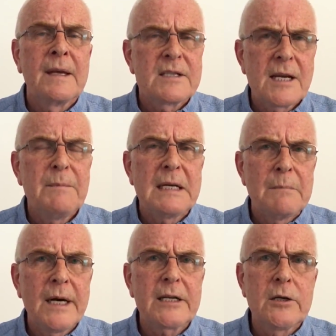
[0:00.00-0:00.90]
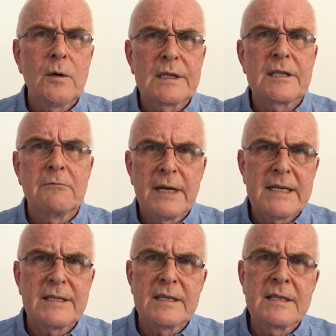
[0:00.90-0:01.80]
somebody might call us a
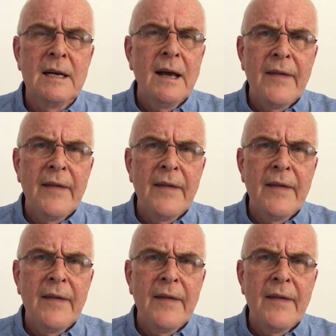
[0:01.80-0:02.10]
racist,